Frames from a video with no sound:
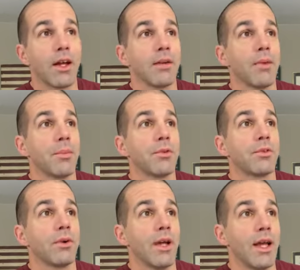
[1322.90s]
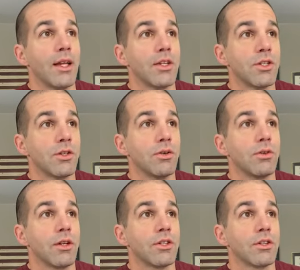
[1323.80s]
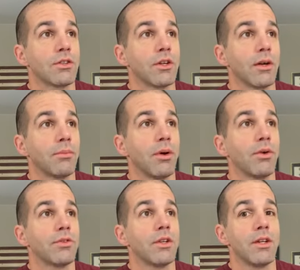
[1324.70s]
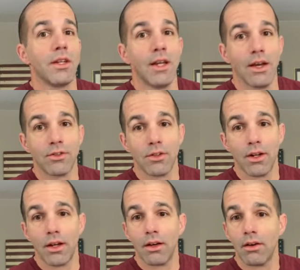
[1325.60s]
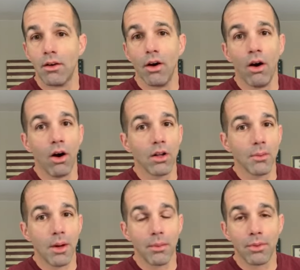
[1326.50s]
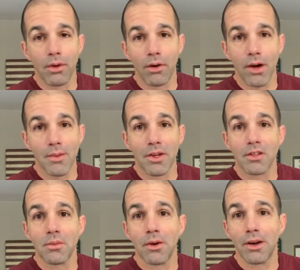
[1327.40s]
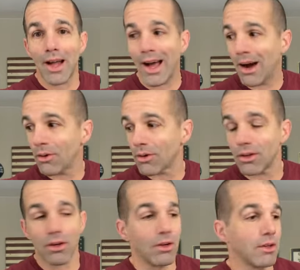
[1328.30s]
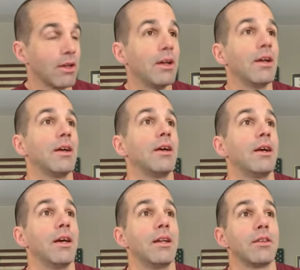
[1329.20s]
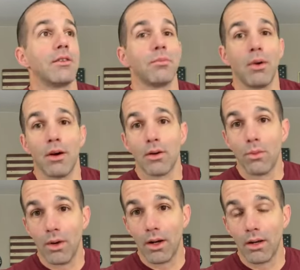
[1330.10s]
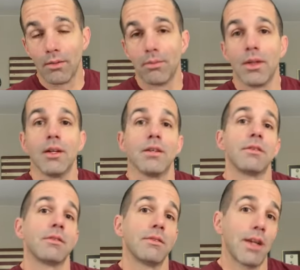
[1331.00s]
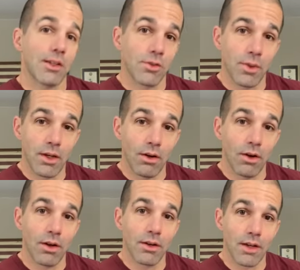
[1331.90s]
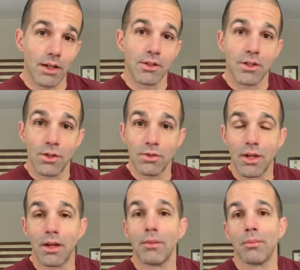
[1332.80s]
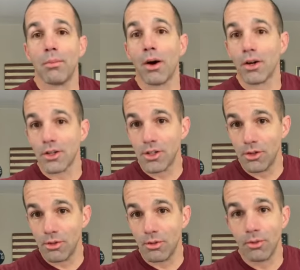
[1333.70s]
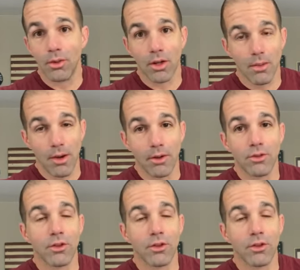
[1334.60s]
Random episode 82 that just got posted yesterday. All about programming. It's about an hour long, and it's part one, because next week on next Tuesday, part two will come out.